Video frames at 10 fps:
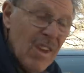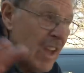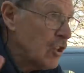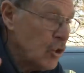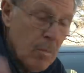
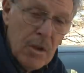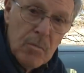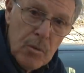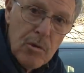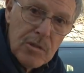It should be as
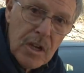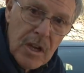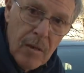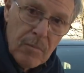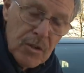pure as it
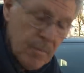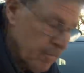comes.